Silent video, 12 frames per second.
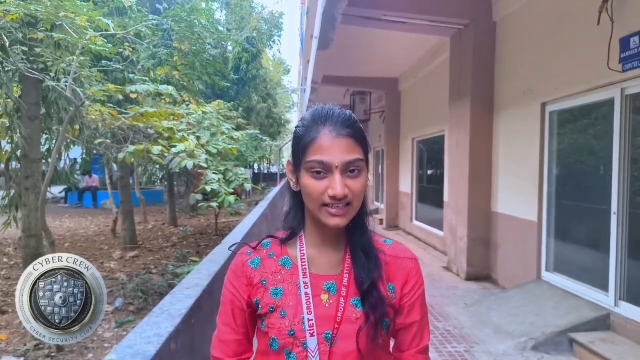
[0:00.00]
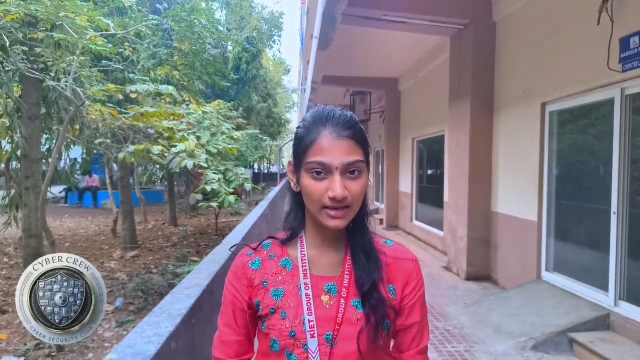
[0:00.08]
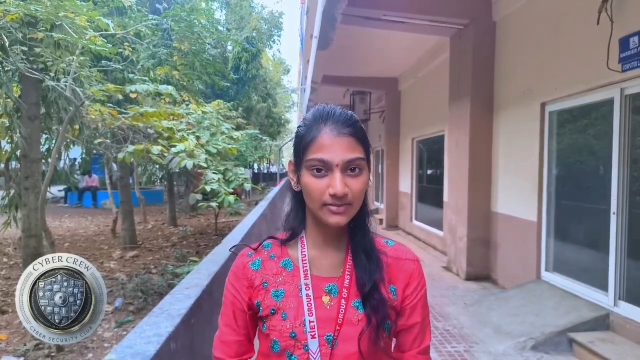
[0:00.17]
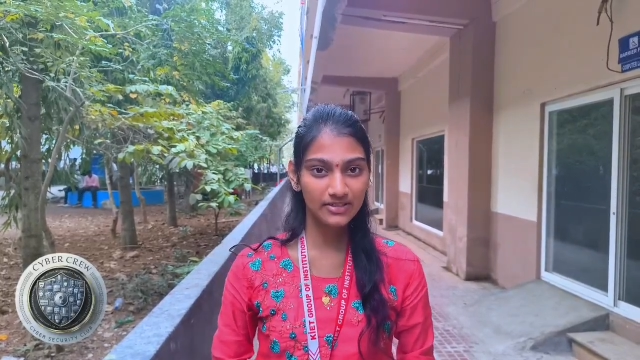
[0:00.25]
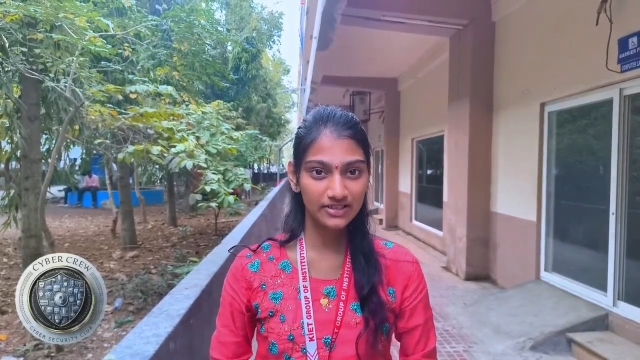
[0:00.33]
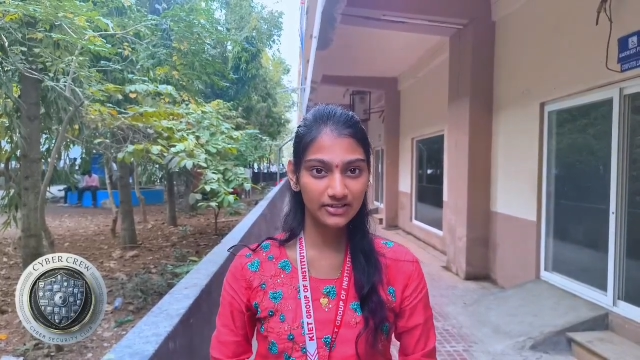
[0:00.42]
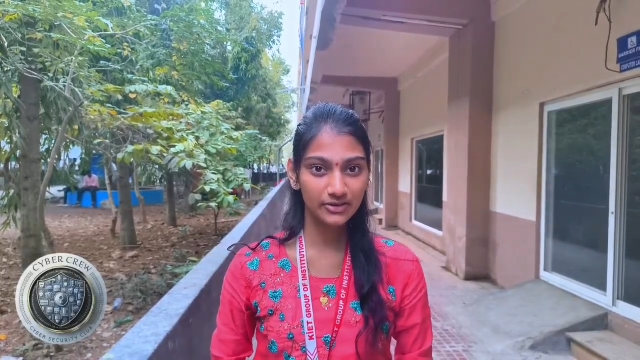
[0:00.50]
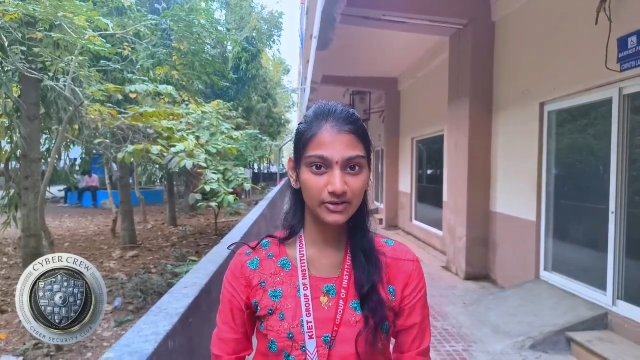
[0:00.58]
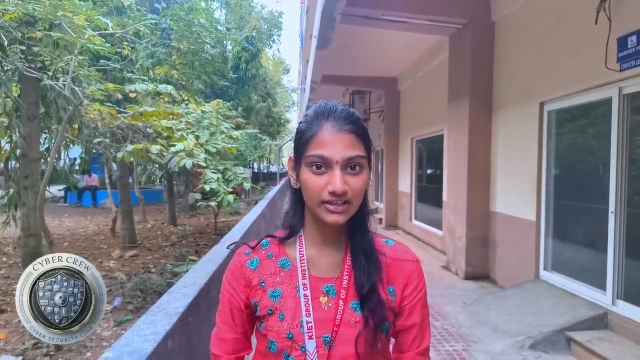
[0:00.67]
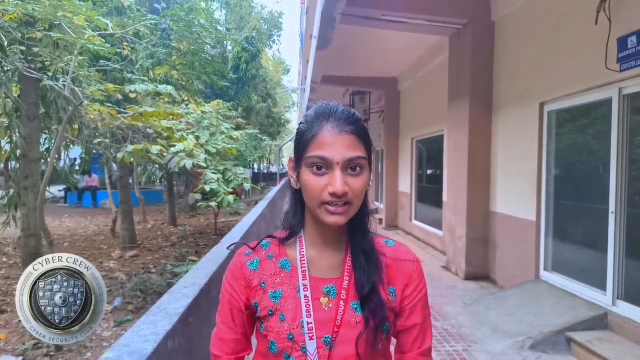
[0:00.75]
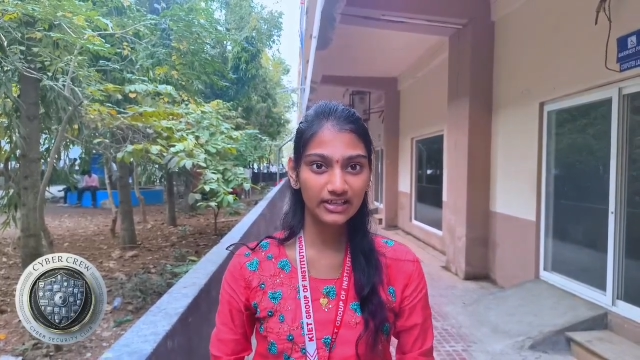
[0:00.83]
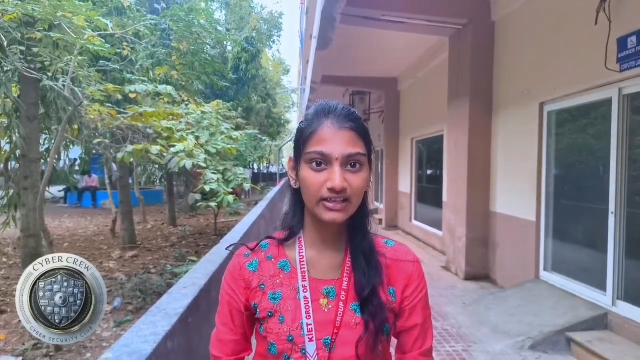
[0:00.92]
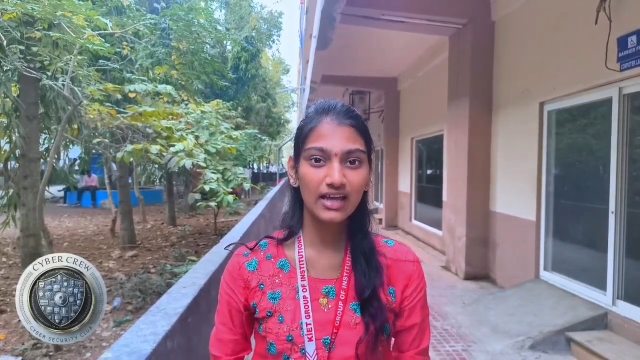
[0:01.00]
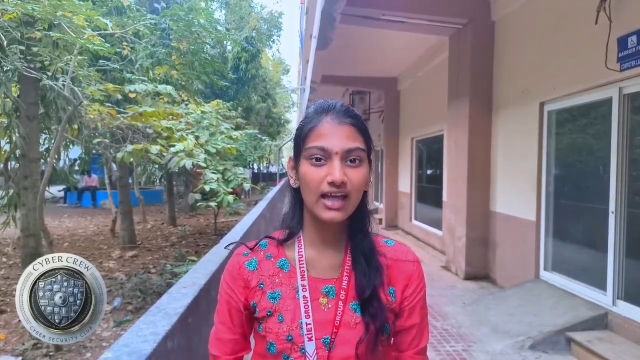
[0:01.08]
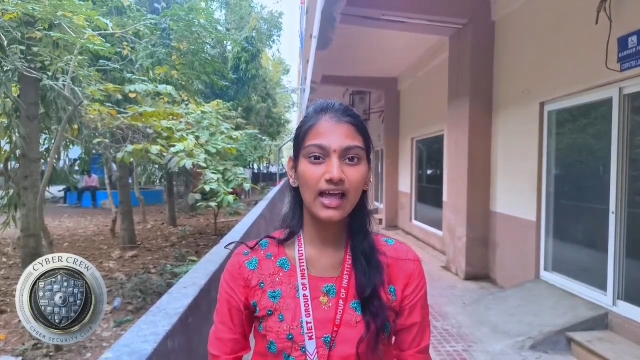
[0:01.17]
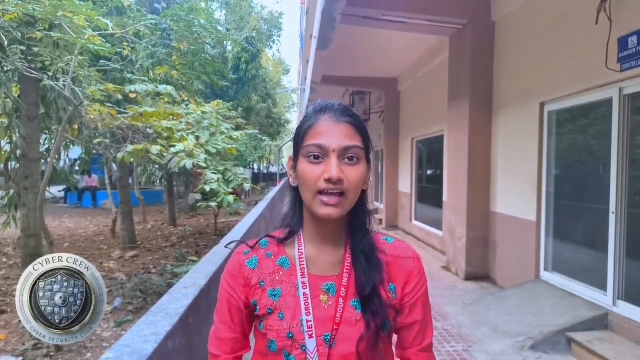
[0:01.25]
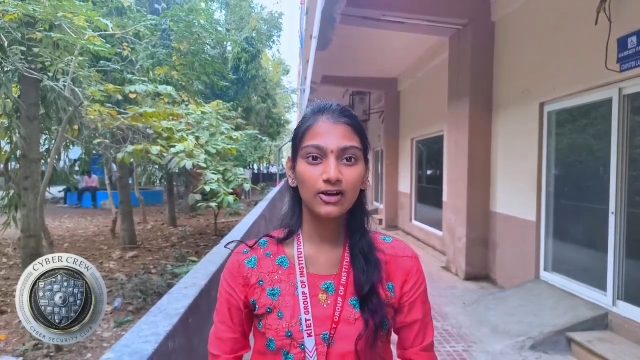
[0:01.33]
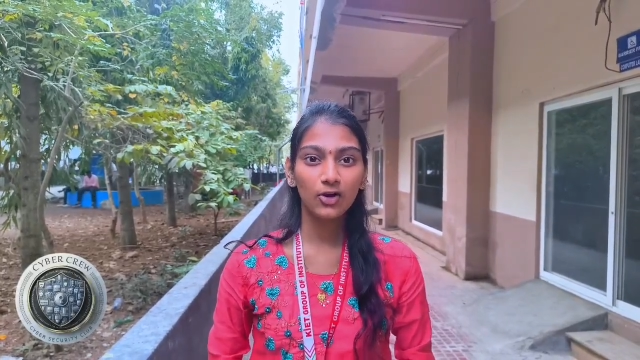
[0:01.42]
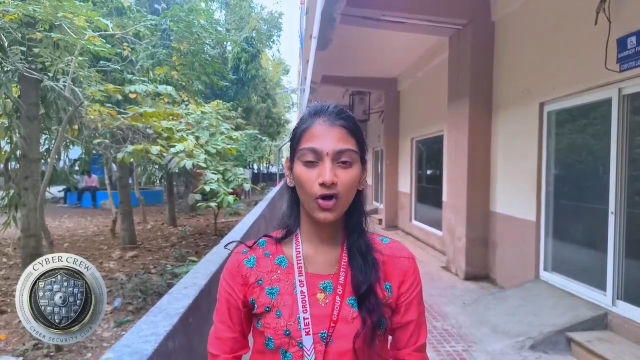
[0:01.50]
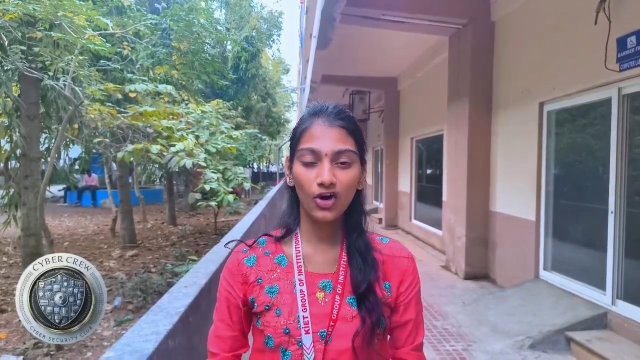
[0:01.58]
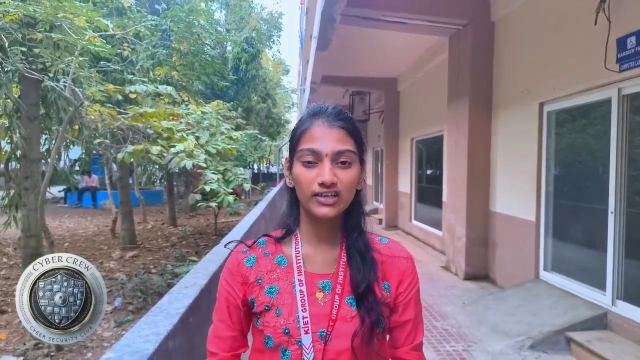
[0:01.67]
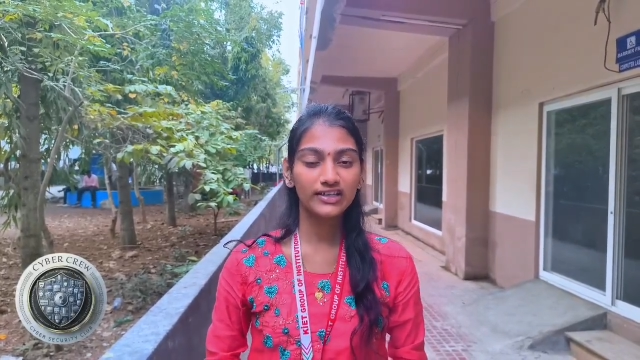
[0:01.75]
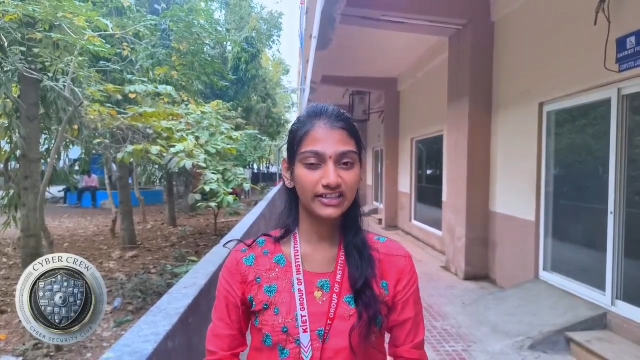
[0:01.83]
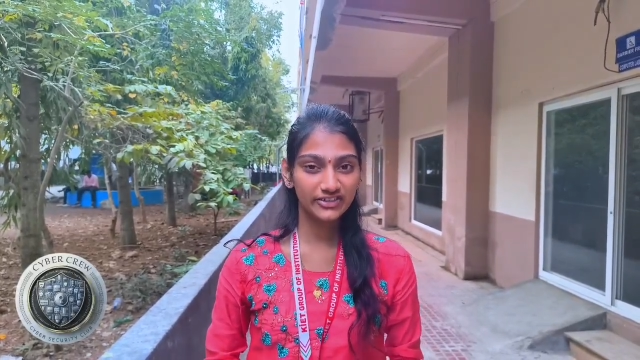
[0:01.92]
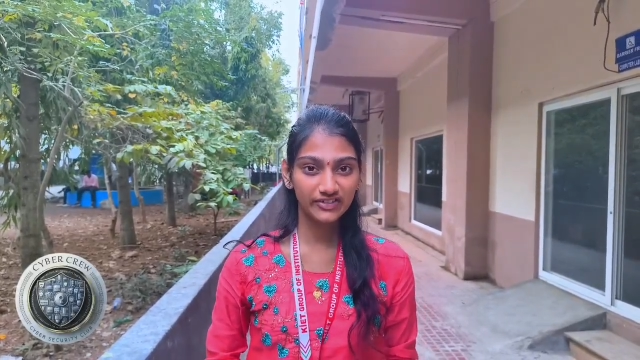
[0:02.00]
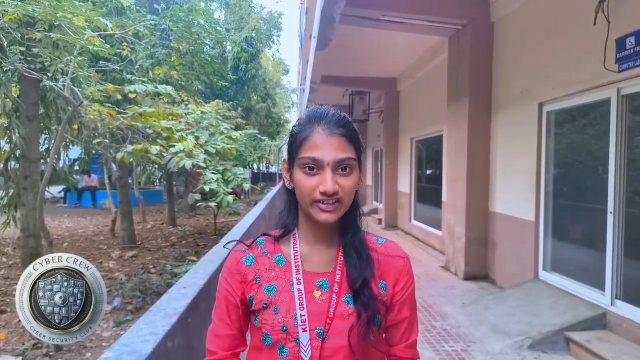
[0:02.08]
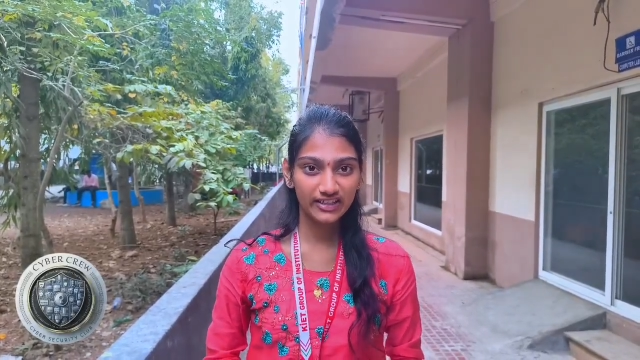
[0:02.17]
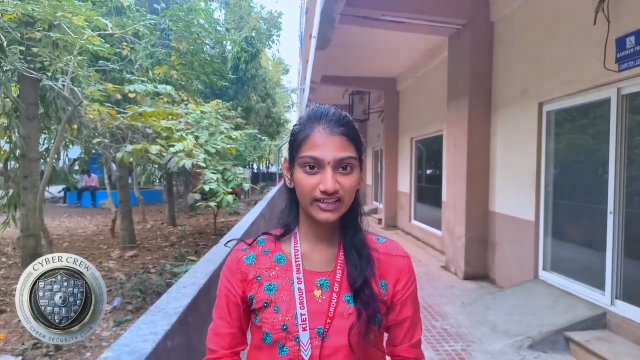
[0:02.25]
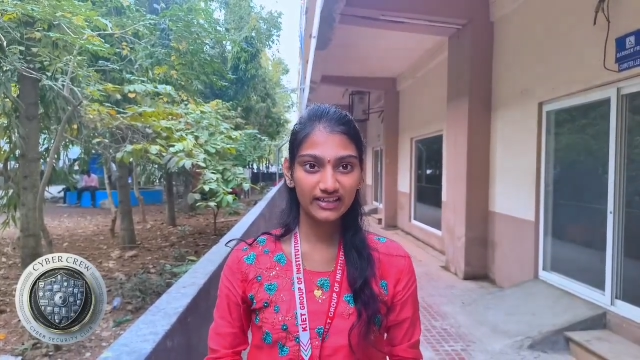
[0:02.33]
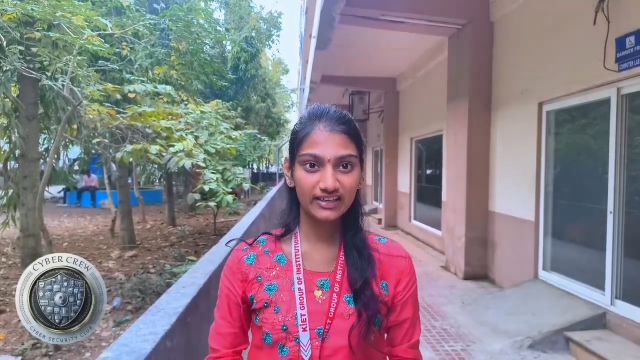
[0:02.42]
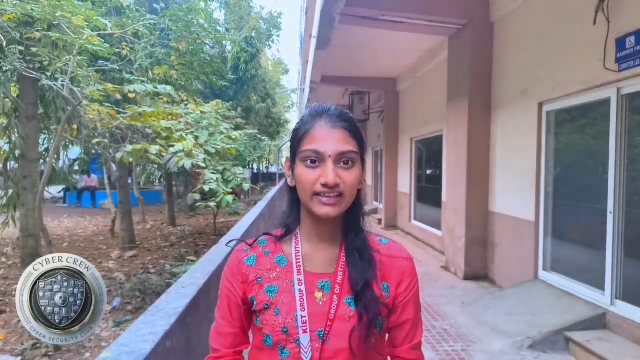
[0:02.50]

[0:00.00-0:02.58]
Cybersecurity called networking.